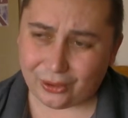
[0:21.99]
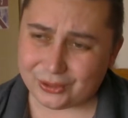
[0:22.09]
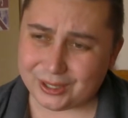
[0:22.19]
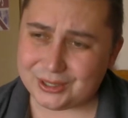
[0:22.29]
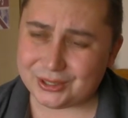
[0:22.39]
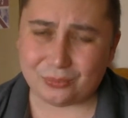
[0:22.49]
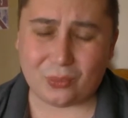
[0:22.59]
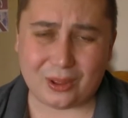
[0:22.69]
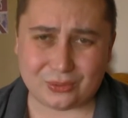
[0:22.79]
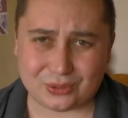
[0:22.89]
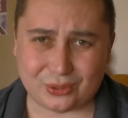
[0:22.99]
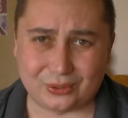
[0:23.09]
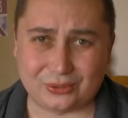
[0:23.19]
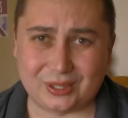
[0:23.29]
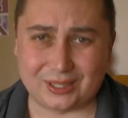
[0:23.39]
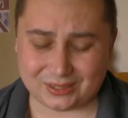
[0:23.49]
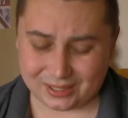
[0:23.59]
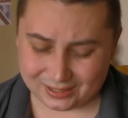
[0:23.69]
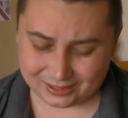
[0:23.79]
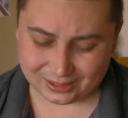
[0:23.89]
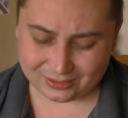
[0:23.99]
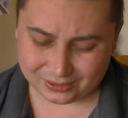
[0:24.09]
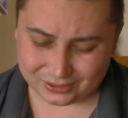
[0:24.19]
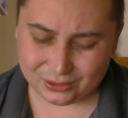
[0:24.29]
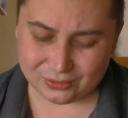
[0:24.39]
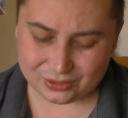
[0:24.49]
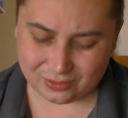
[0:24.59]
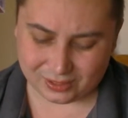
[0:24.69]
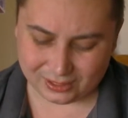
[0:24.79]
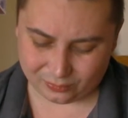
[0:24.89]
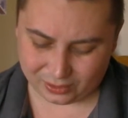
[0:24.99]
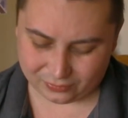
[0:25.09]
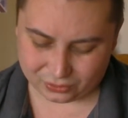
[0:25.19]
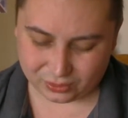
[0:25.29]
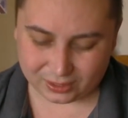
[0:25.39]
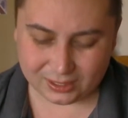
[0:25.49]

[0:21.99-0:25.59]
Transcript: eating well side of things, then you do deserve a little bit of a drink.